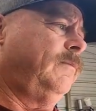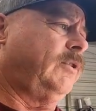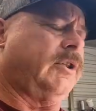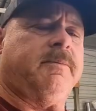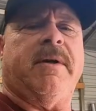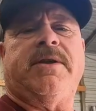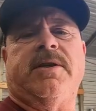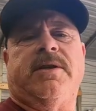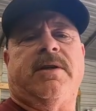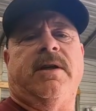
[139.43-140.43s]

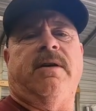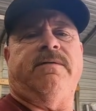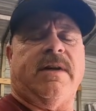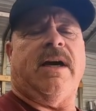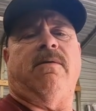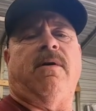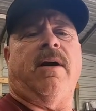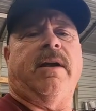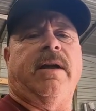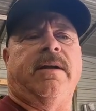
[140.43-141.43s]
suspension stuff, tie
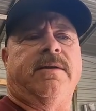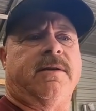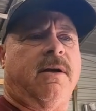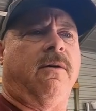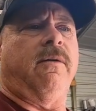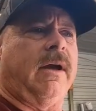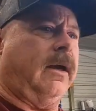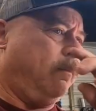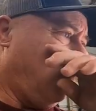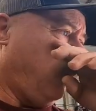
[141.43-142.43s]
rod ends and all
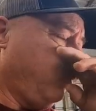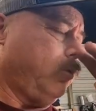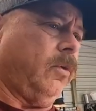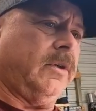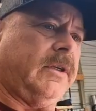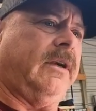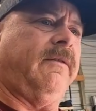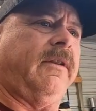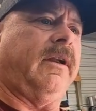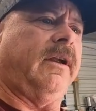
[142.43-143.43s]
that. Ball joints and
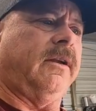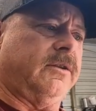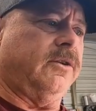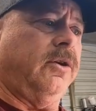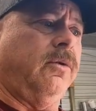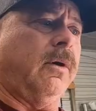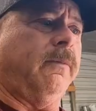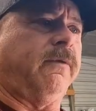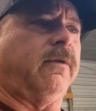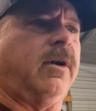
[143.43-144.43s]
everything is new
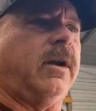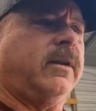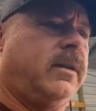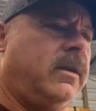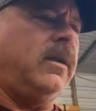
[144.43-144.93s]
up front.